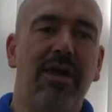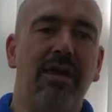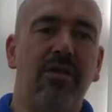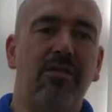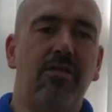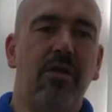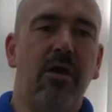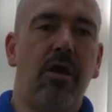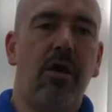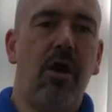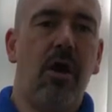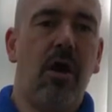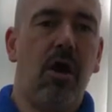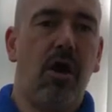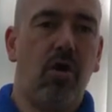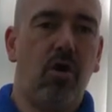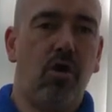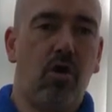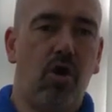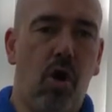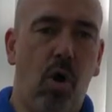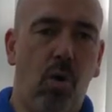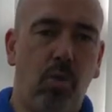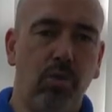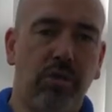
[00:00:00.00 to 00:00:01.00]
is
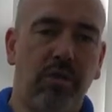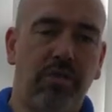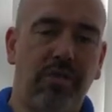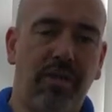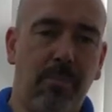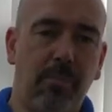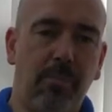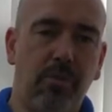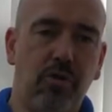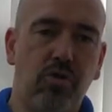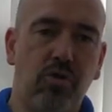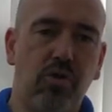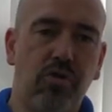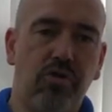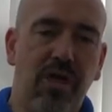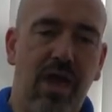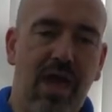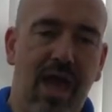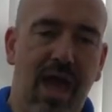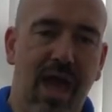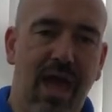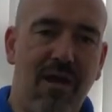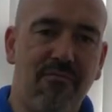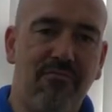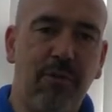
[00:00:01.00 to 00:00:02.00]
colder temperatures.
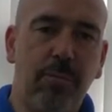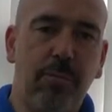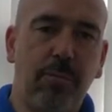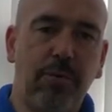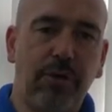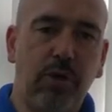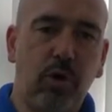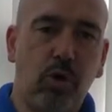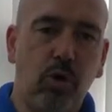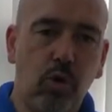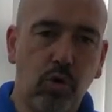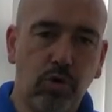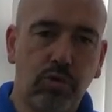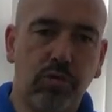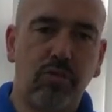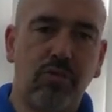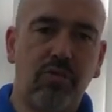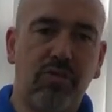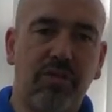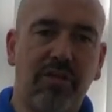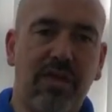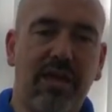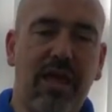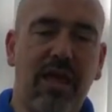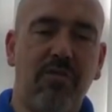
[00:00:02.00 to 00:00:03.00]
Everybody
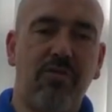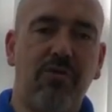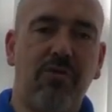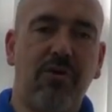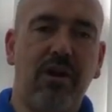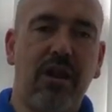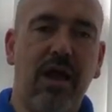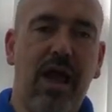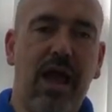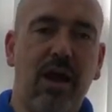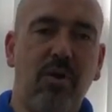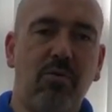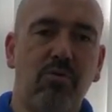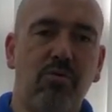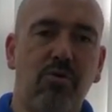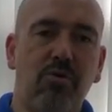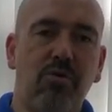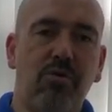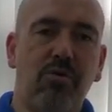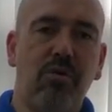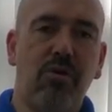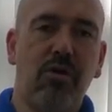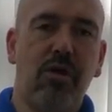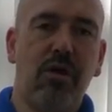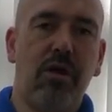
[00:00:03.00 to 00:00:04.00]
huddles together in
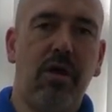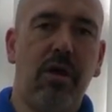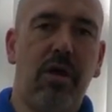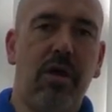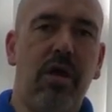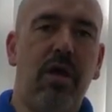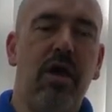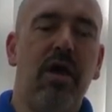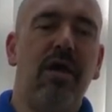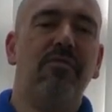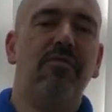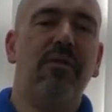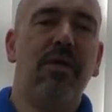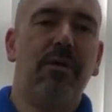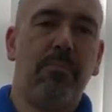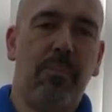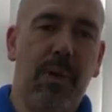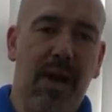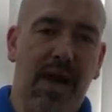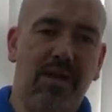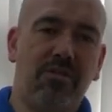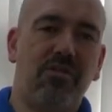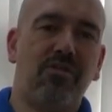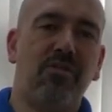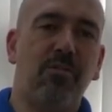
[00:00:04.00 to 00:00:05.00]
houses. They
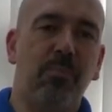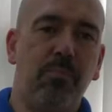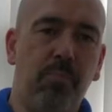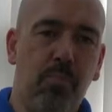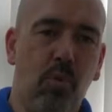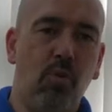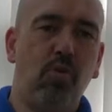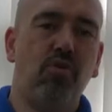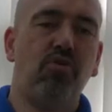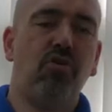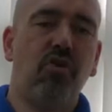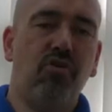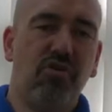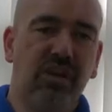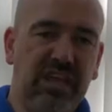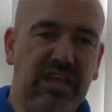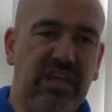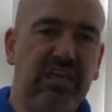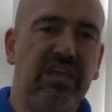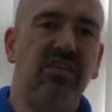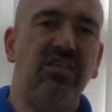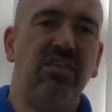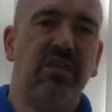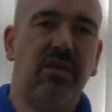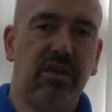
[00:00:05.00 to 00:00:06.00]
pass the bugs on
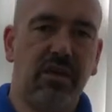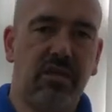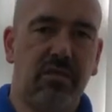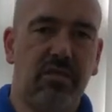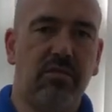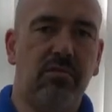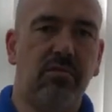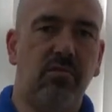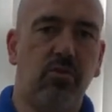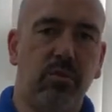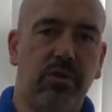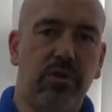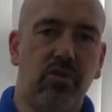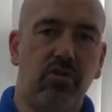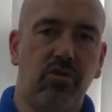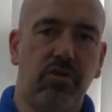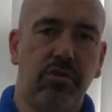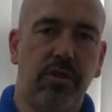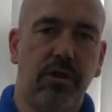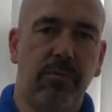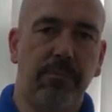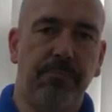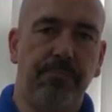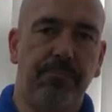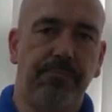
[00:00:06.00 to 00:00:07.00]
easier to each
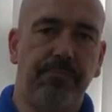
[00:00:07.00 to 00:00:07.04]
other.